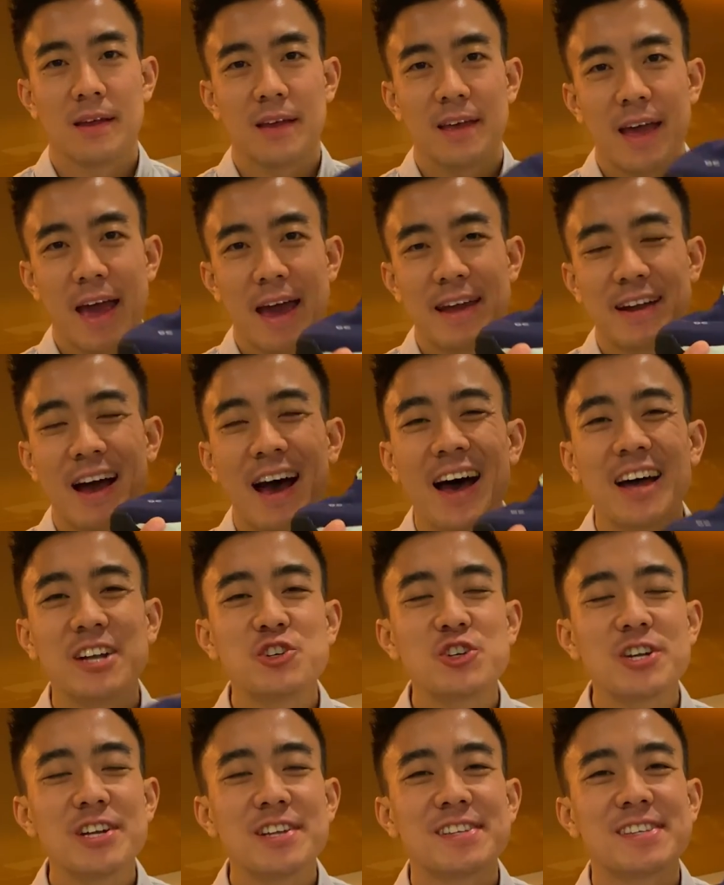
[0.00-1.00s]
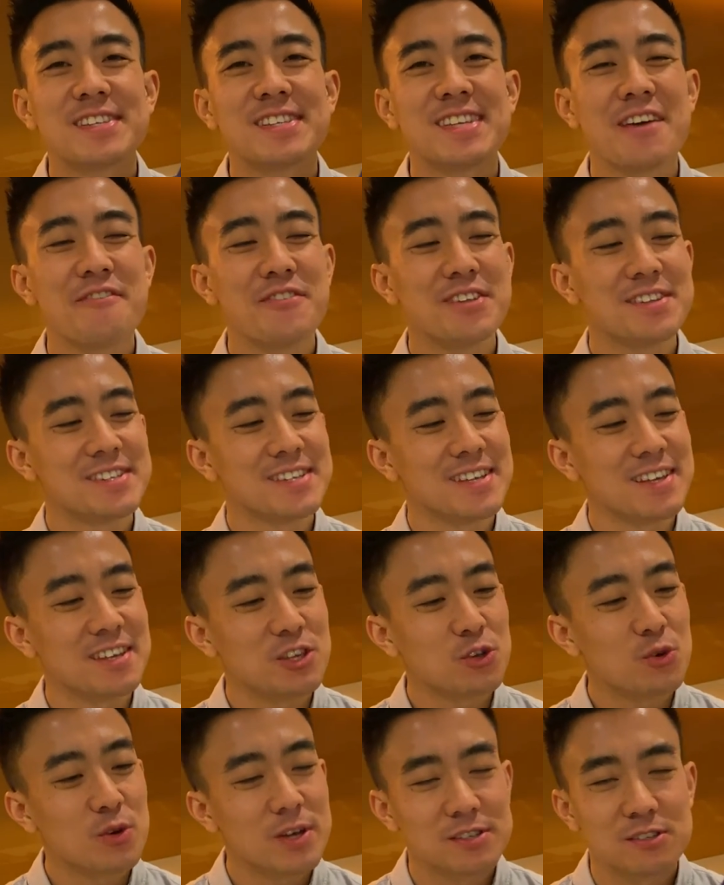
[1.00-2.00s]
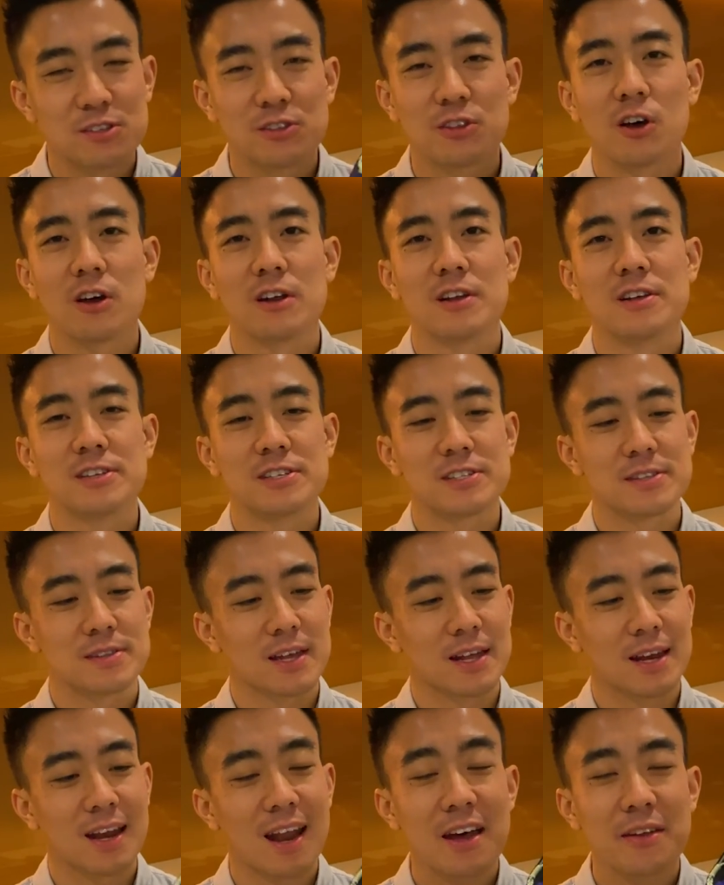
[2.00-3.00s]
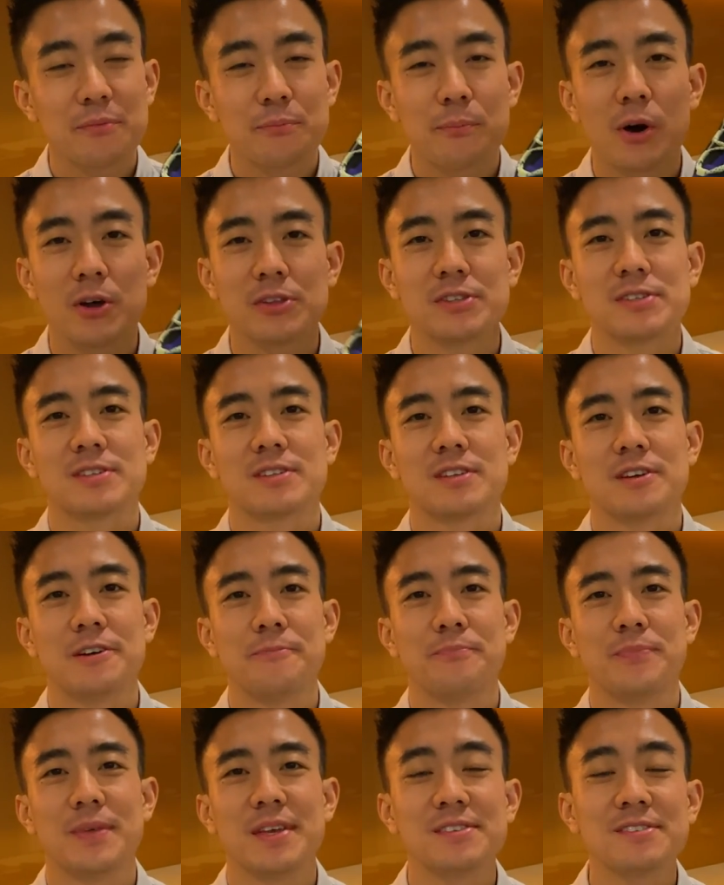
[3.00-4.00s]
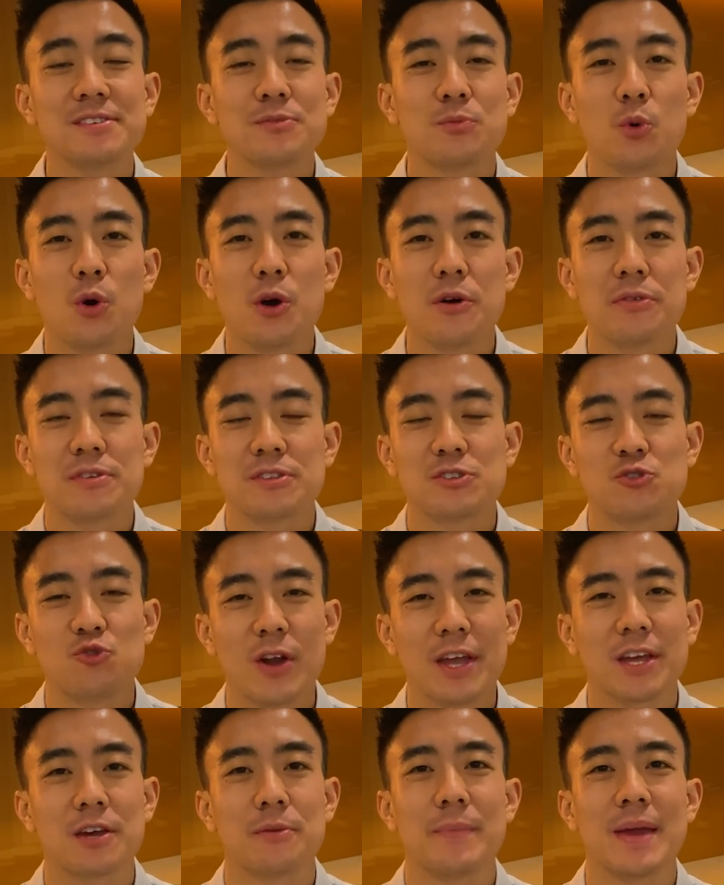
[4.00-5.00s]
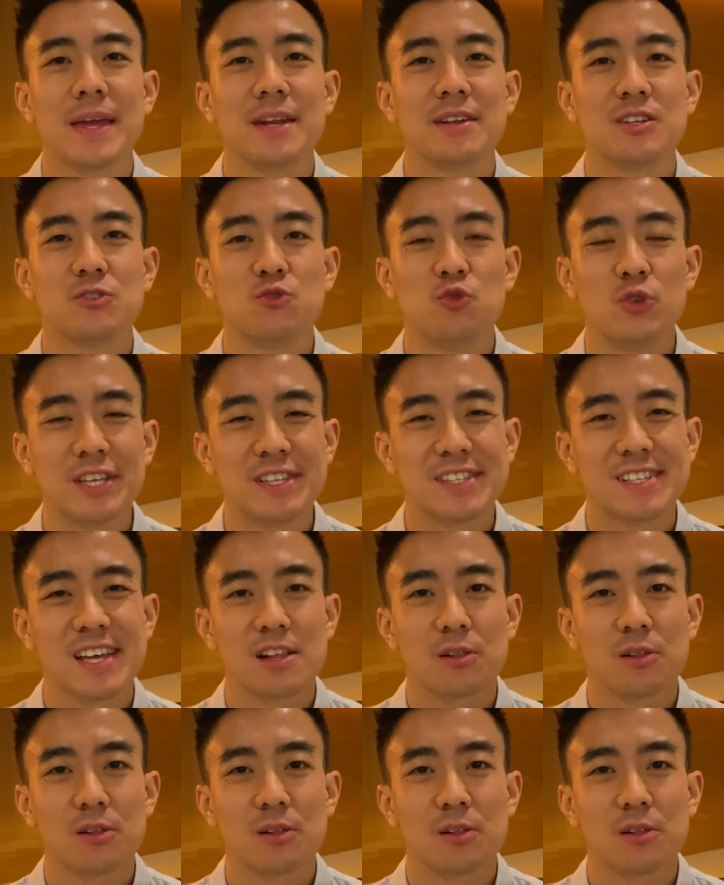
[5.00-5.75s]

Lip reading: At $170, the Cloudmonster isn't worth its recommended retail